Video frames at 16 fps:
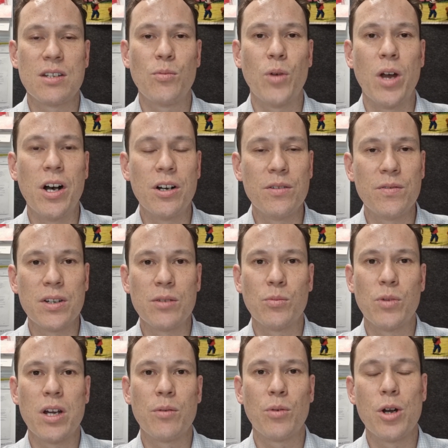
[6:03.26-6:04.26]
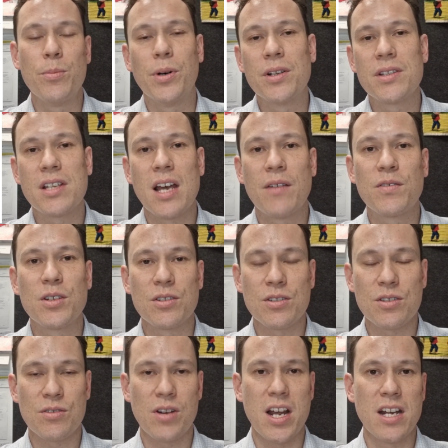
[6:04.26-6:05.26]
relevant where robots have
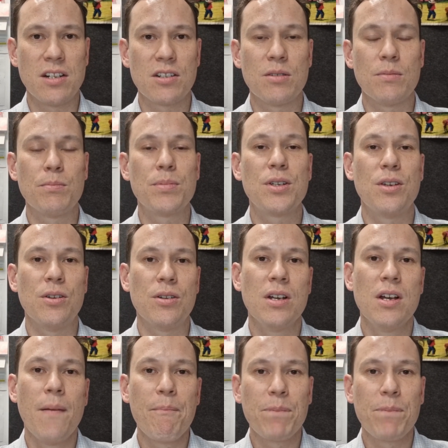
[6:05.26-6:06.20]
constrained compute